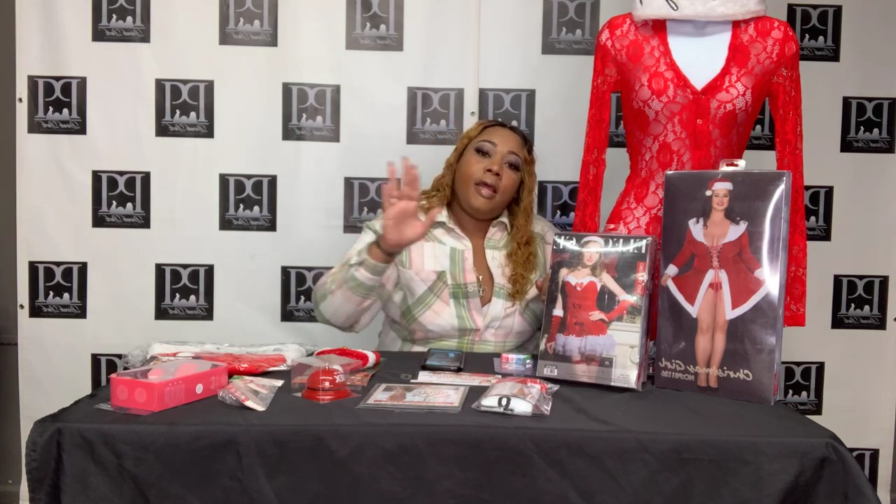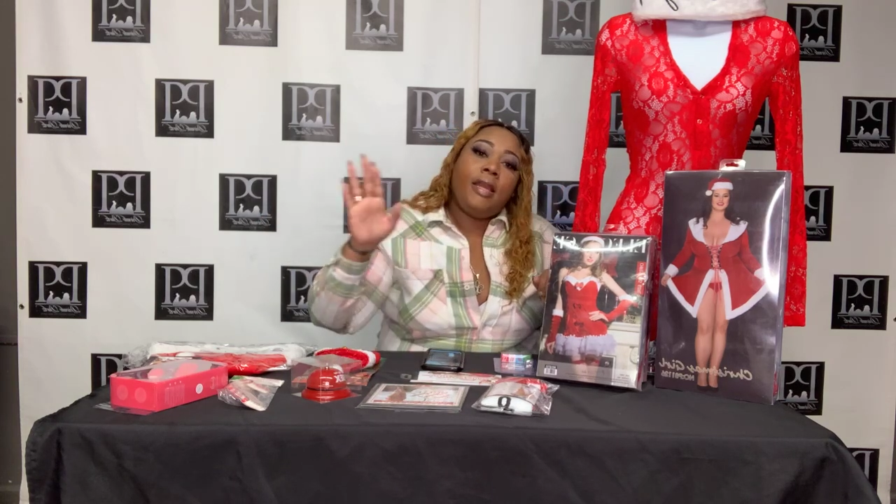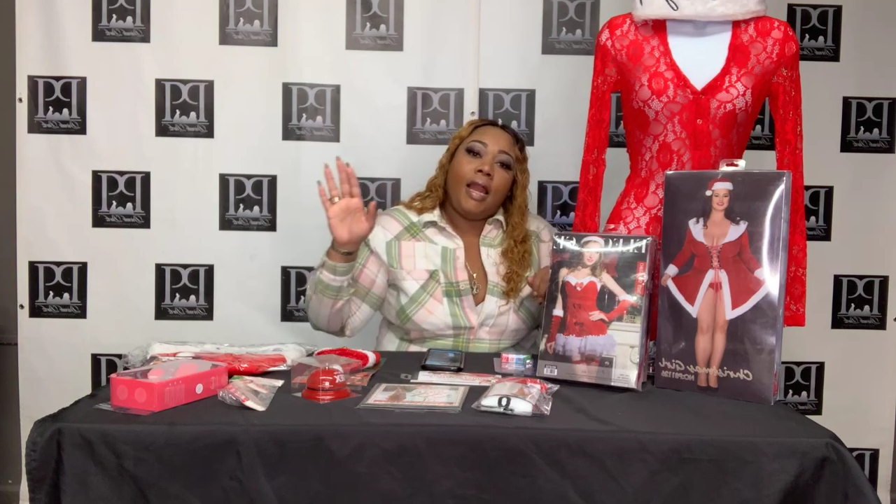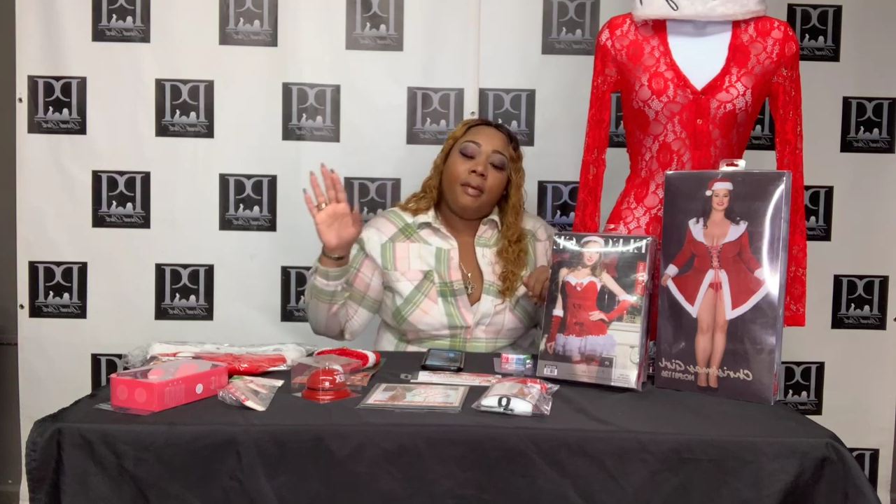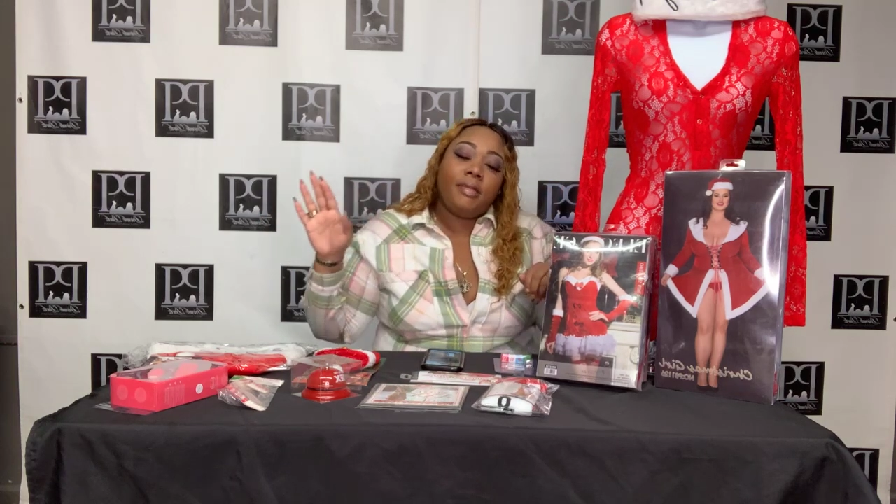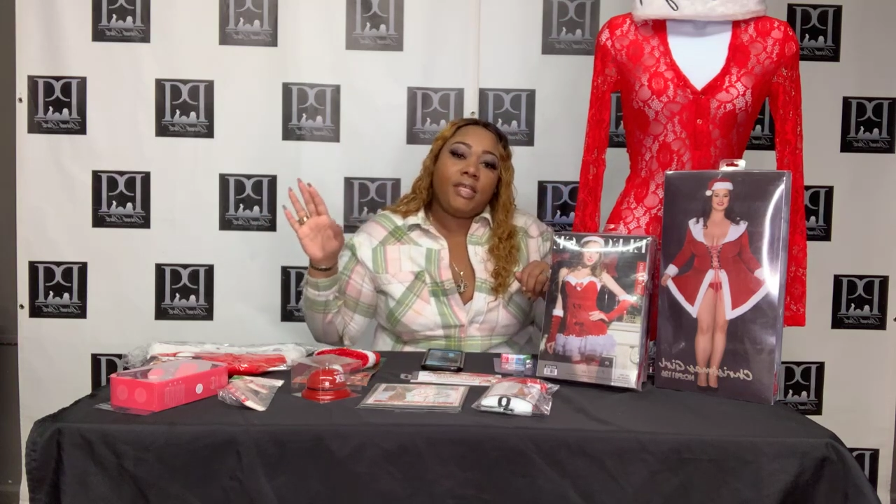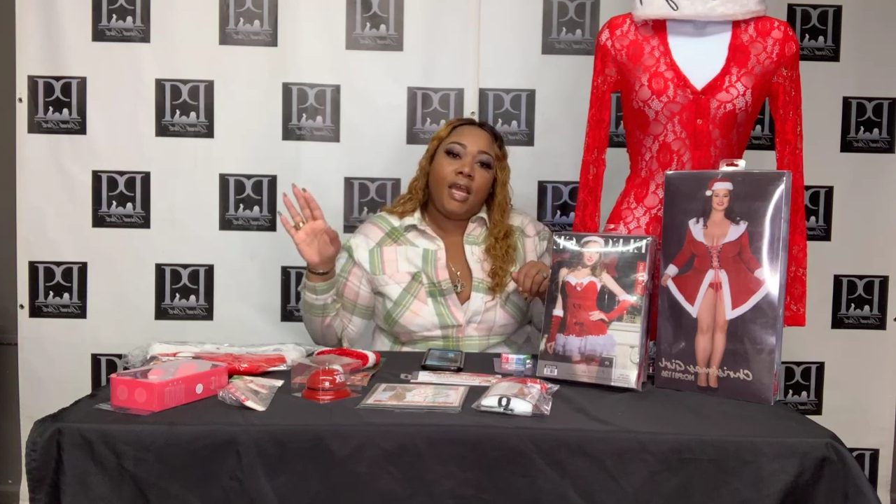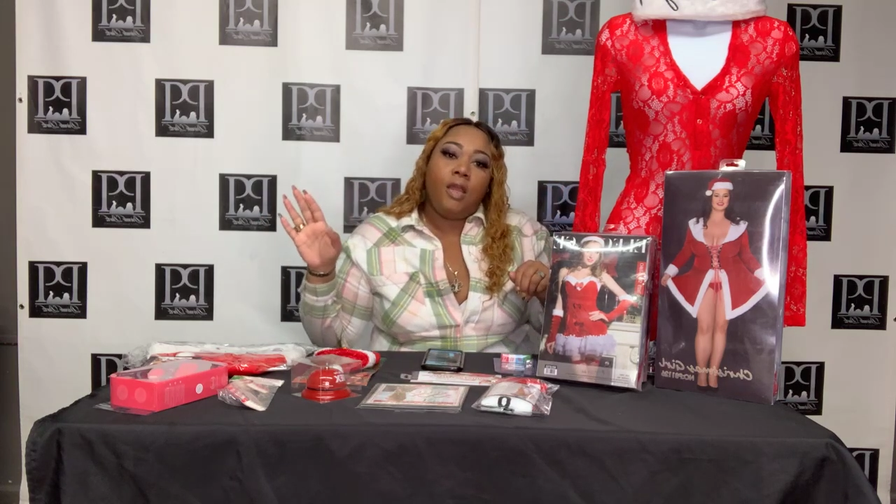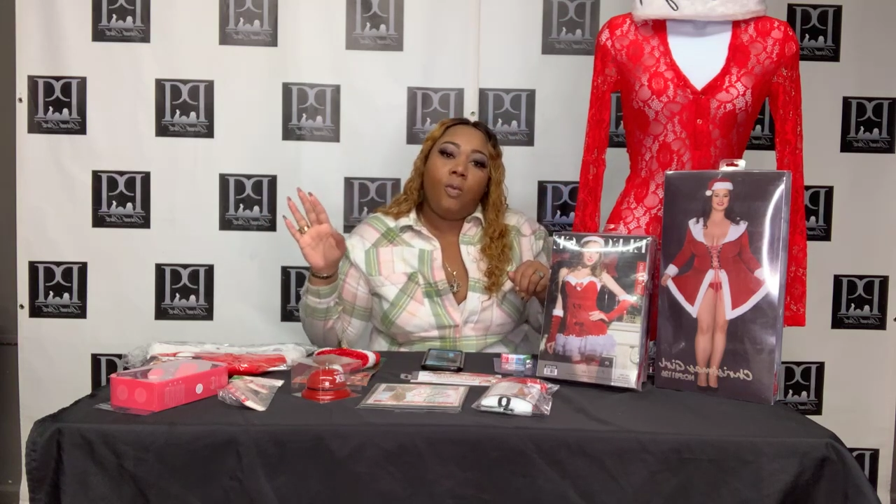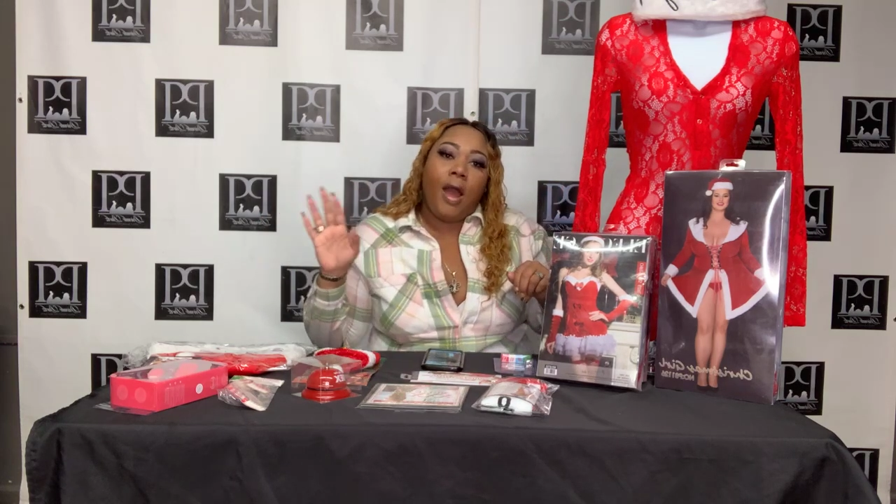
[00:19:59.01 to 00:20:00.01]
Now, let me tell
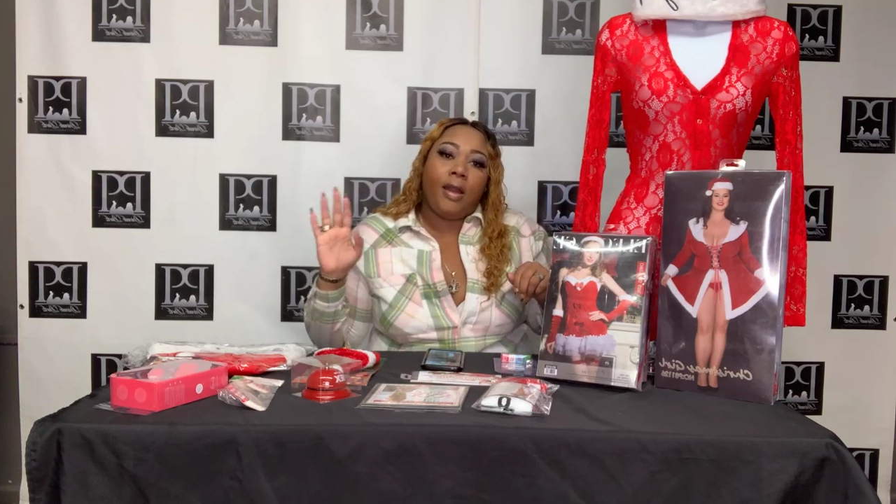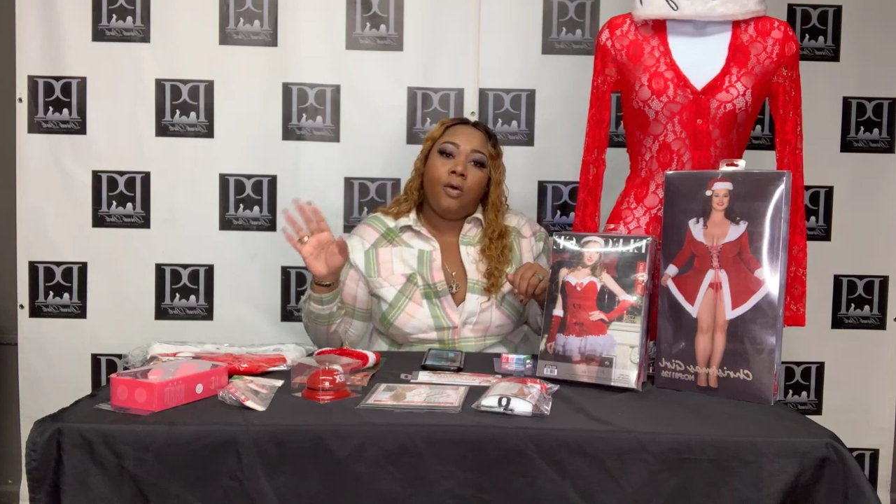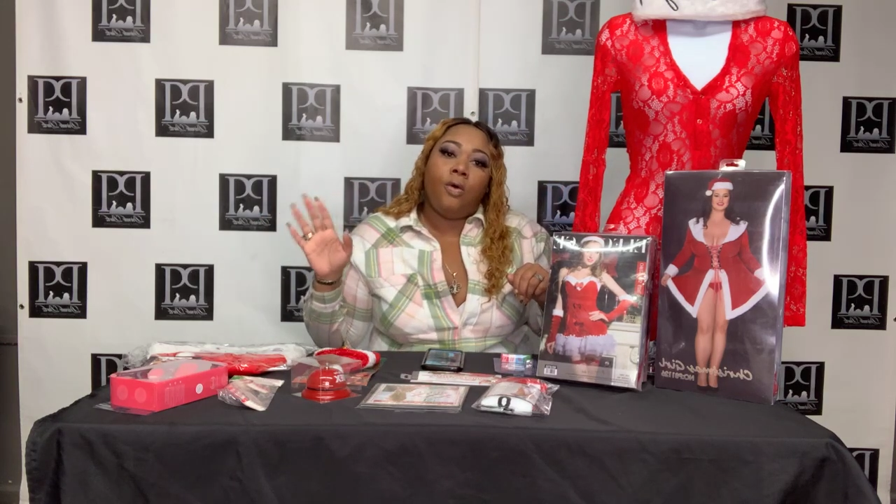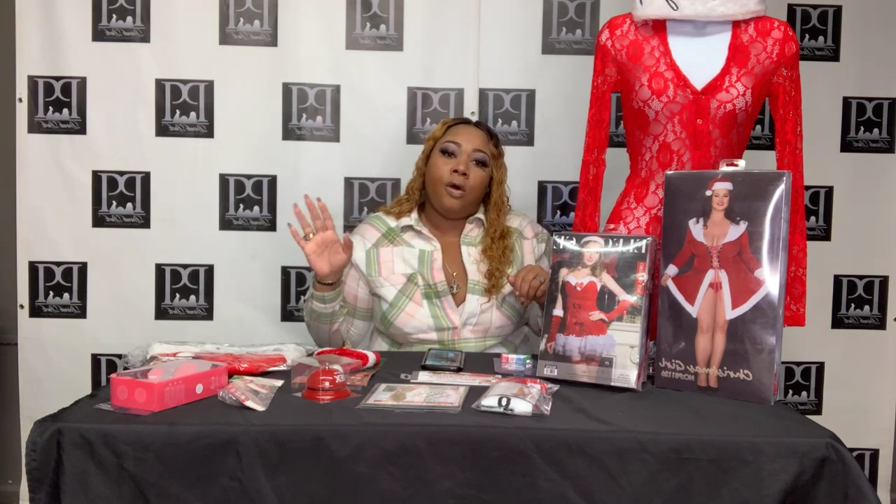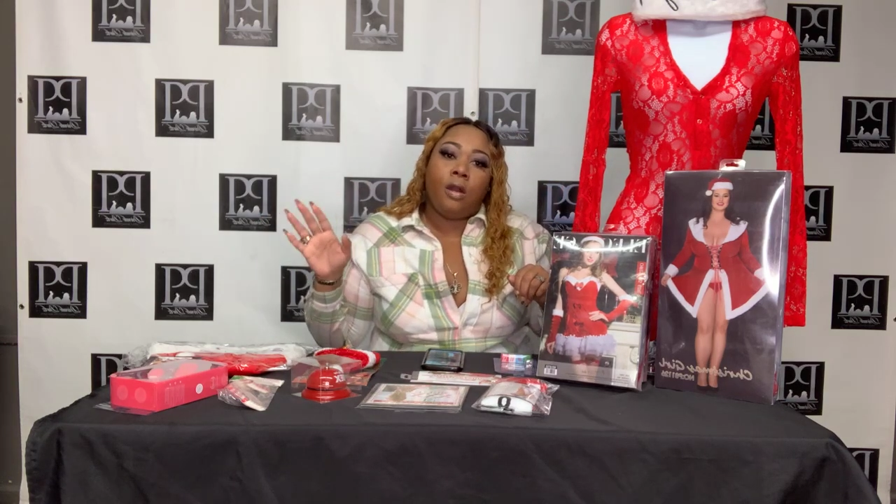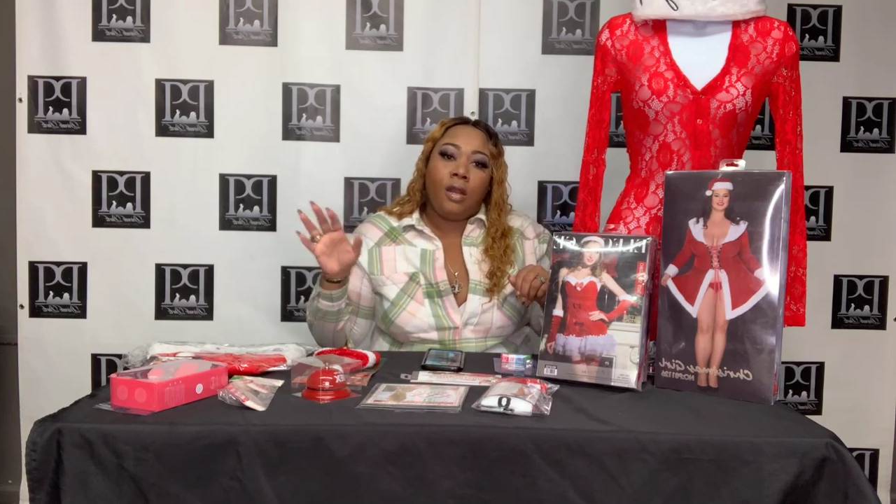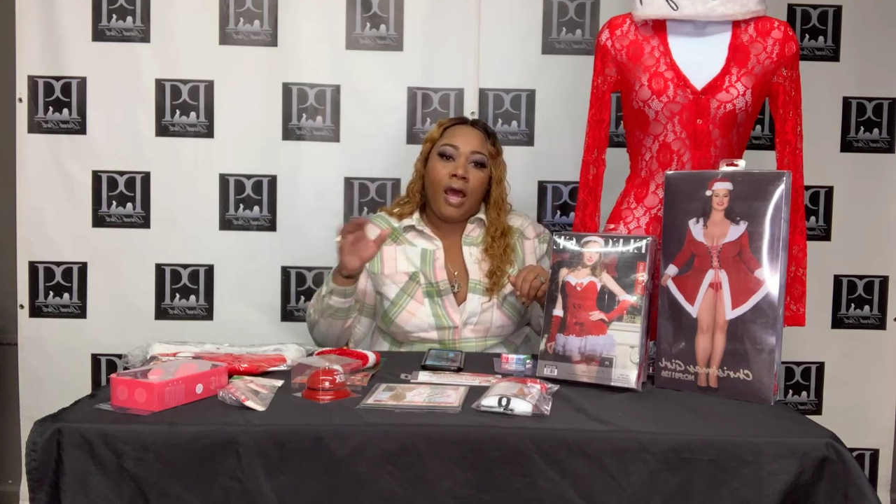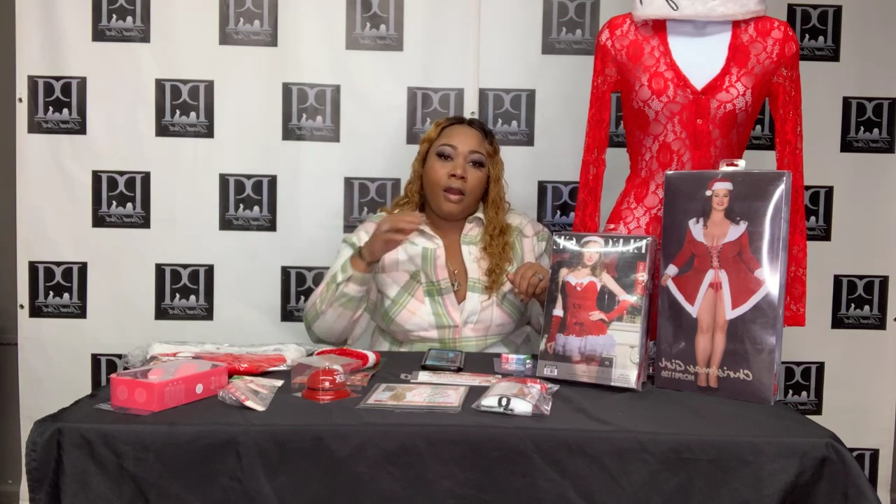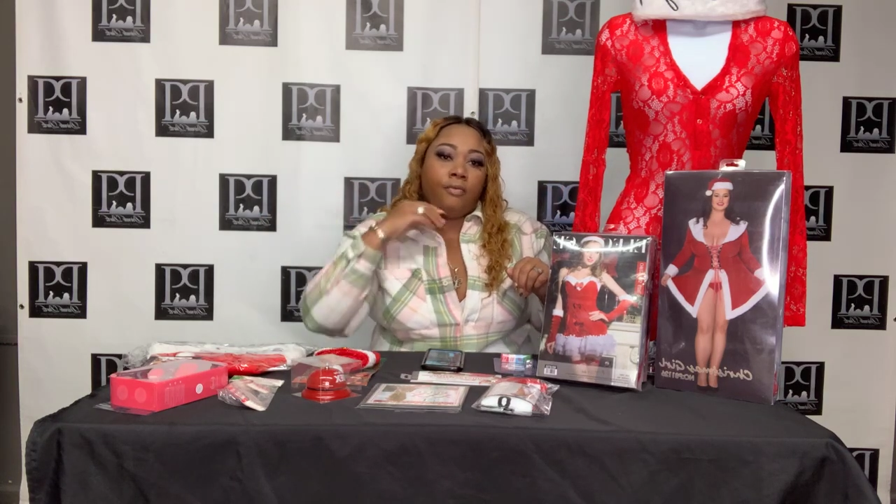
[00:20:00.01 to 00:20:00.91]
you why I don't order a lot of